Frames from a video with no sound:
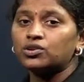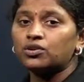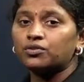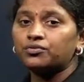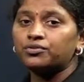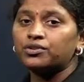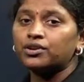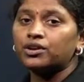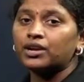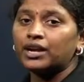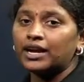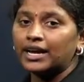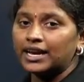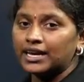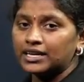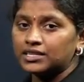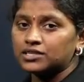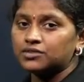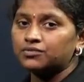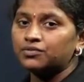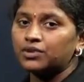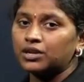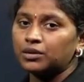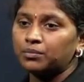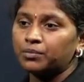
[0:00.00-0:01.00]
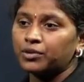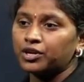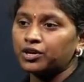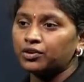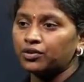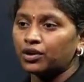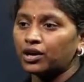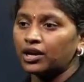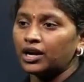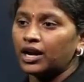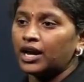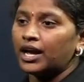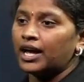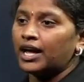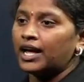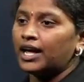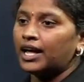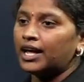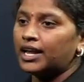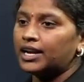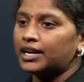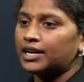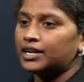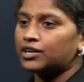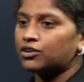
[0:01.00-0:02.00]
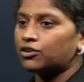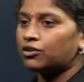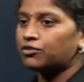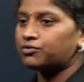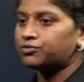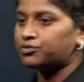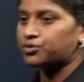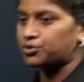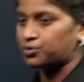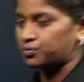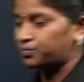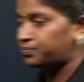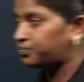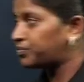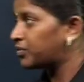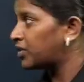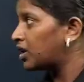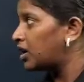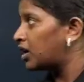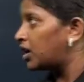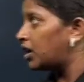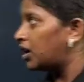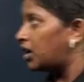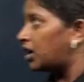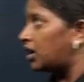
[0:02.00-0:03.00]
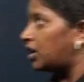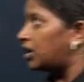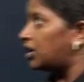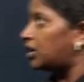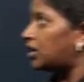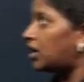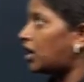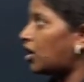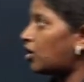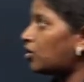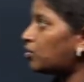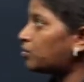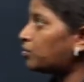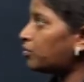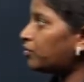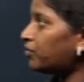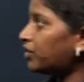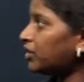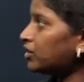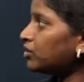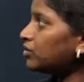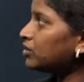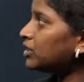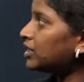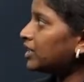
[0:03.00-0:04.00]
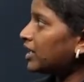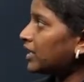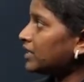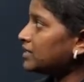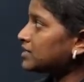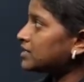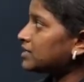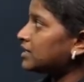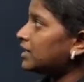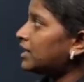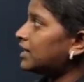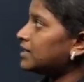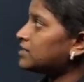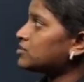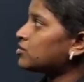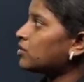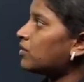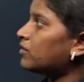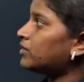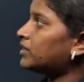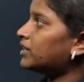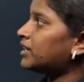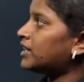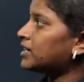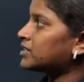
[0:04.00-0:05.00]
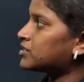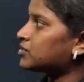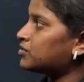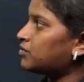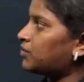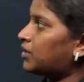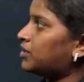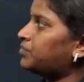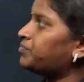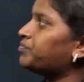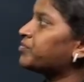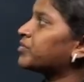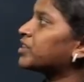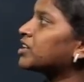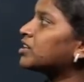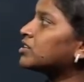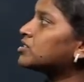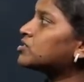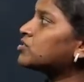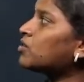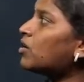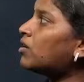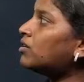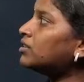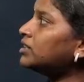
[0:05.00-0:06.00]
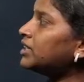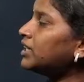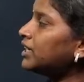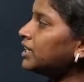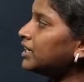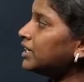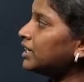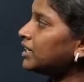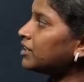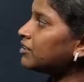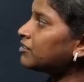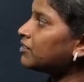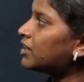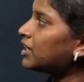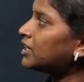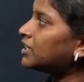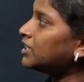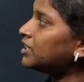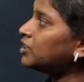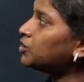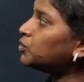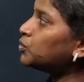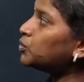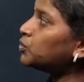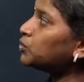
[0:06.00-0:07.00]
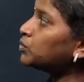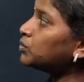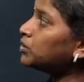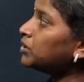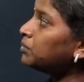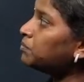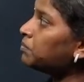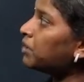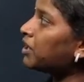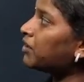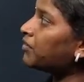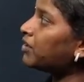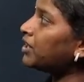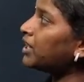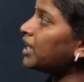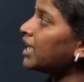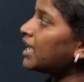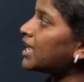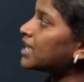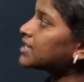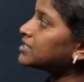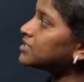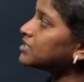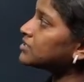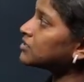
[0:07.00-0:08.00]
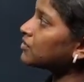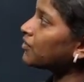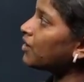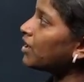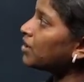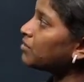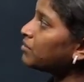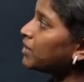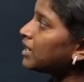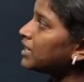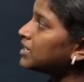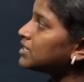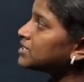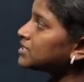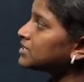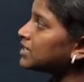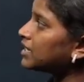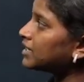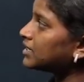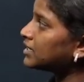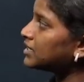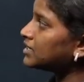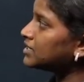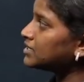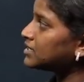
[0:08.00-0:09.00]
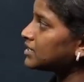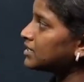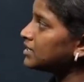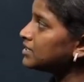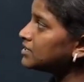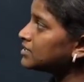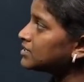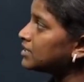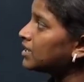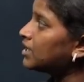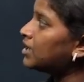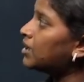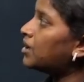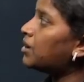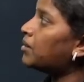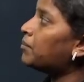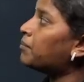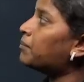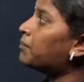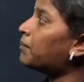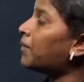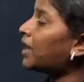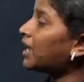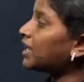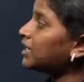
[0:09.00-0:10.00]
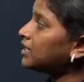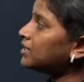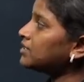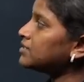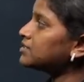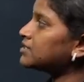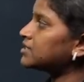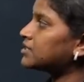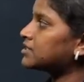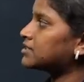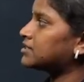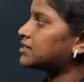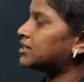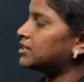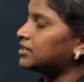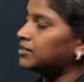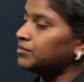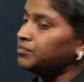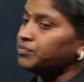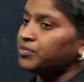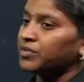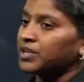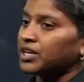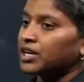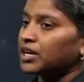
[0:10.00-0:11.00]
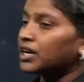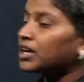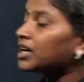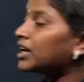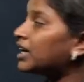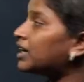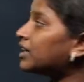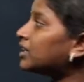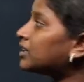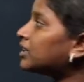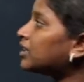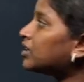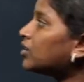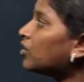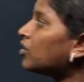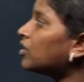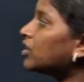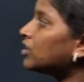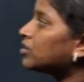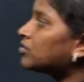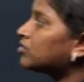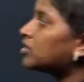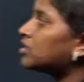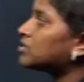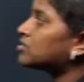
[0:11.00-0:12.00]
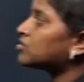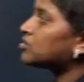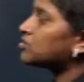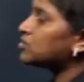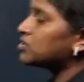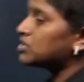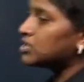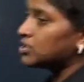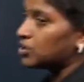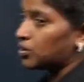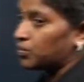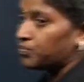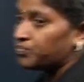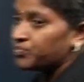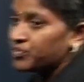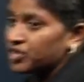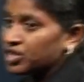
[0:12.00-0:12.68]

of your x will be your ln of 2. Now moving to the next, let's solve the next one. Solve the inequality 2 to the power x square minus 36 minus 16 greater than or equals to 0.